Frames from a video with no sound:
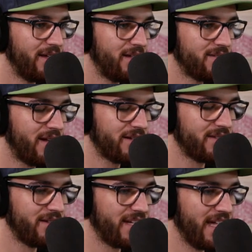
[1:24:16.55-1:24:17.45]

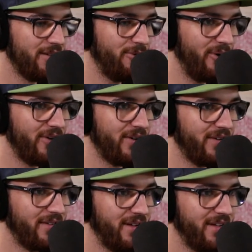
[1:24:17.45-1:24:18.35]
Sakuta gave her
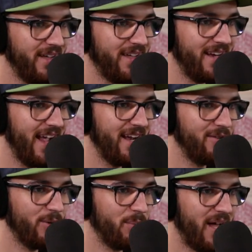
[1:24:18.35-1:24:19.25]
an
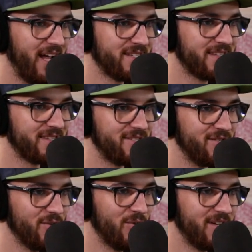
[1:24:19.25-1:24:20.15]
annual pass at the
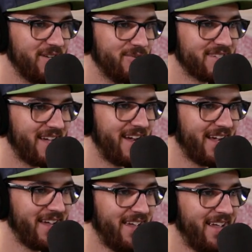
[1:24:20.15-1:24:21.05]
zoo, and he was
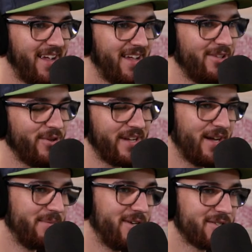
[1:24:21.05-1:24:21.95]
like, you can
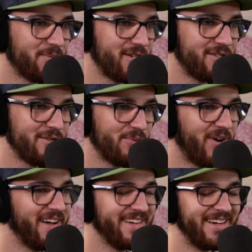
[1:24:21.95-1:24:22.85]
come here as much as you
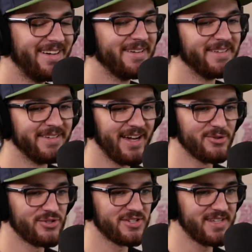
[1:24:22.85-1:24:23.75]
want. And I
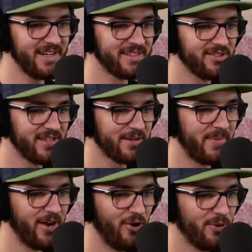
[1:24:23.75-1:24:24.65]
was just sitting there like
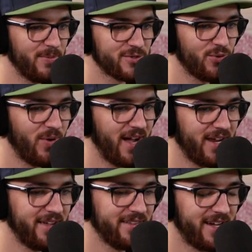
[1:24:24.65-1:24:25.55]
my heart was
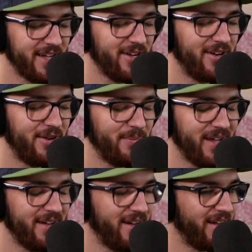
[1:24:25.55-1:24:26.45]
cracking, like, oh my
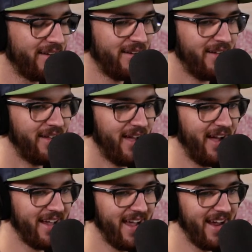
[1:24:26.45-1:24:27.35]
God,
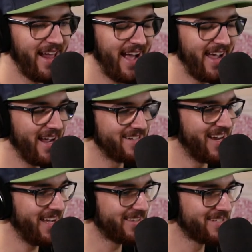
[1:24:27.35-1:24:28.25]
I can't
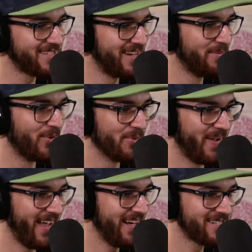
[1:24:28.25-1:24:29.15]
take this anymore,
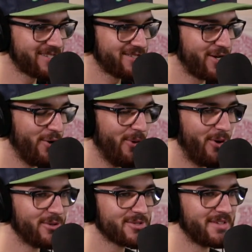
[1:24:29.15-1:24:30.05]
man. It's too
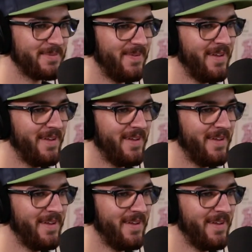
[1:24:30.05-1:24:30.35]
wholesome.